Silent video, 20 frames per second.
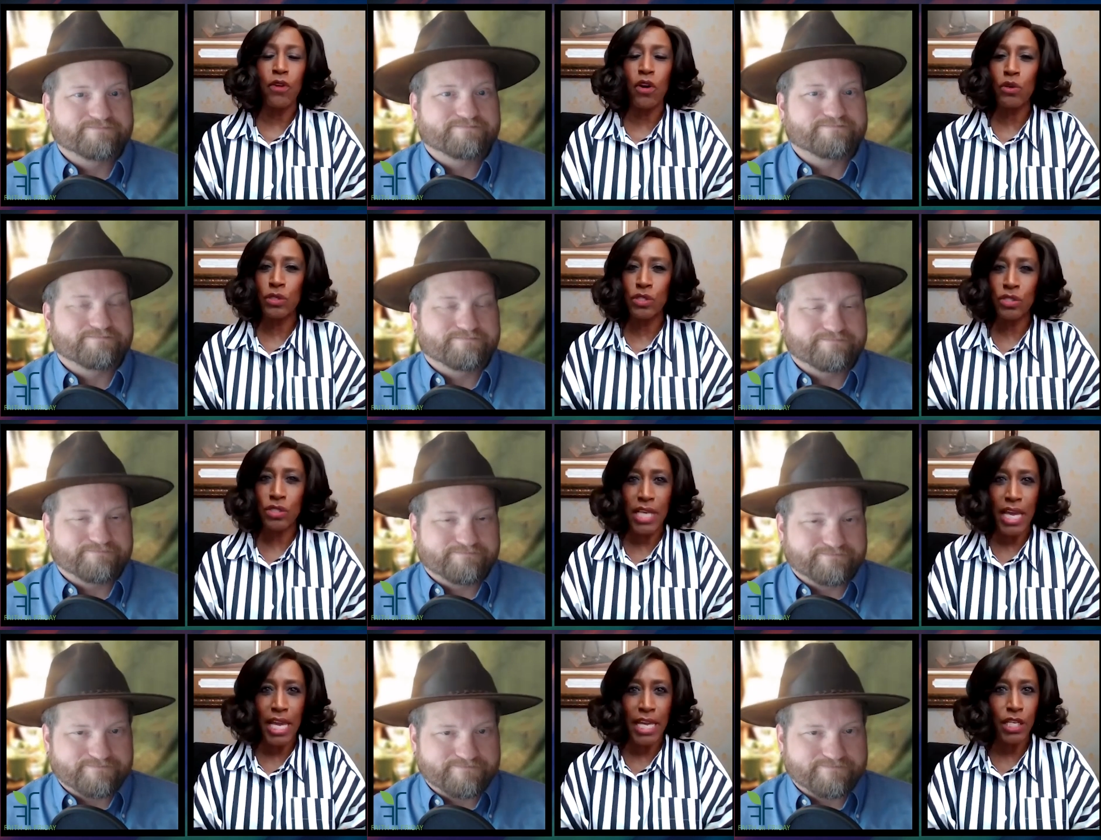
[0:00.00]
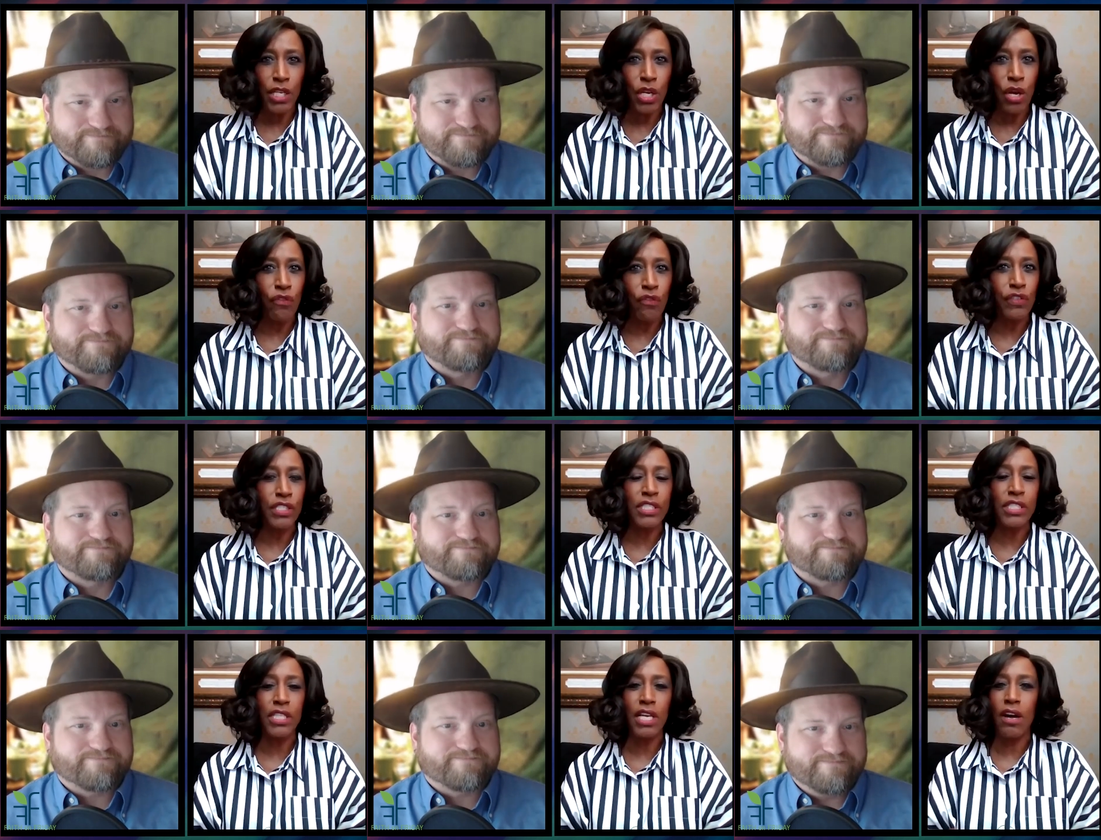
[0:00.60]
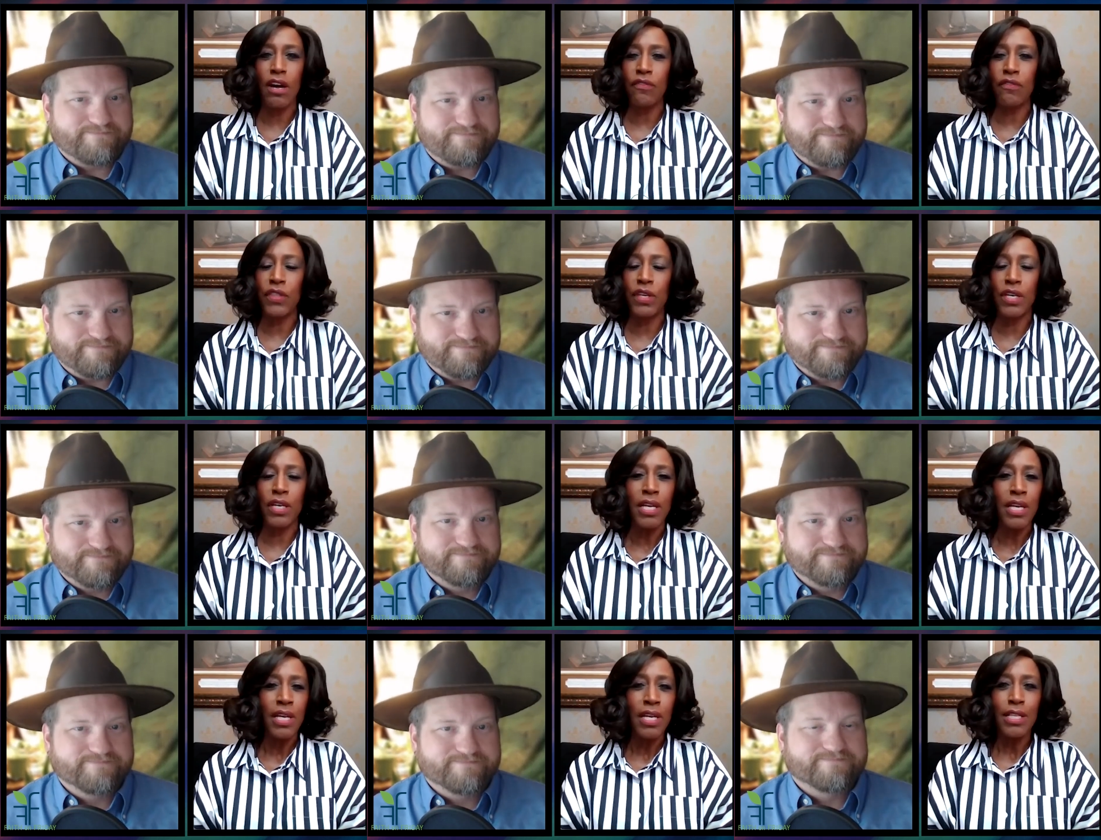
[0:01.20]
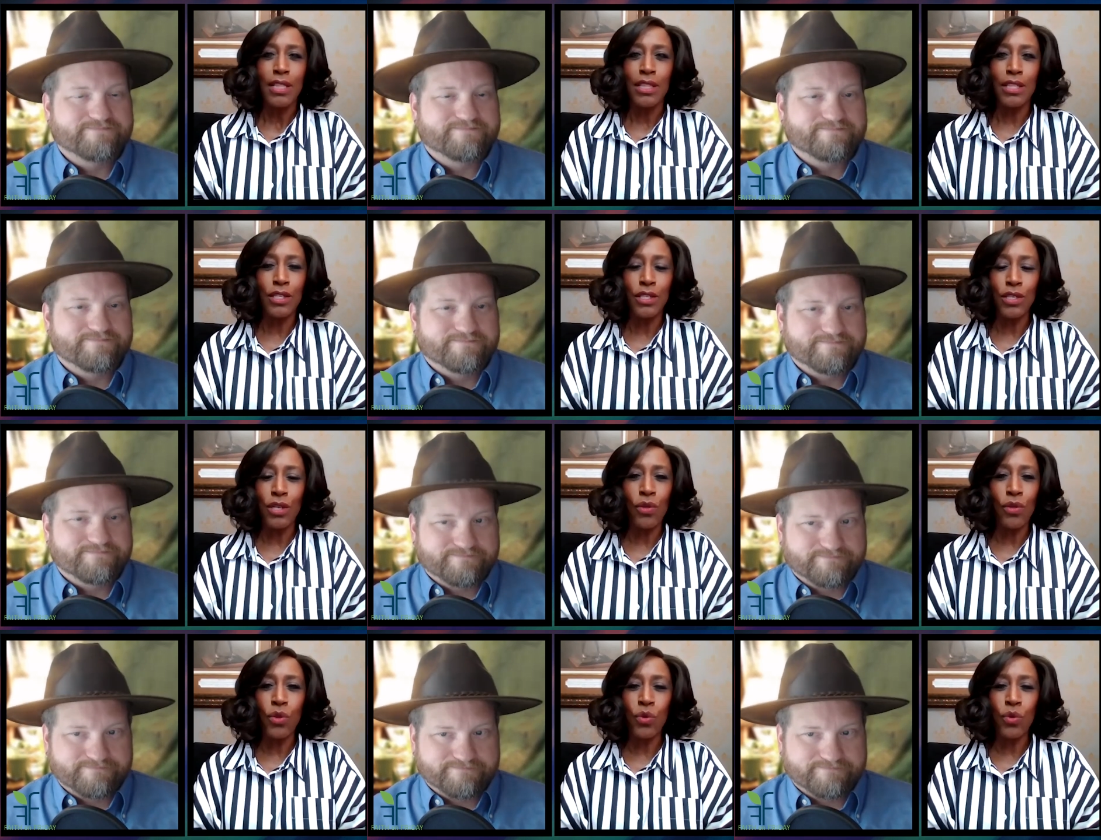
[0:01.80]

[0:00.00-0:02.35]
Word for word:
Speaker 1: Folks are taking over stuff. The you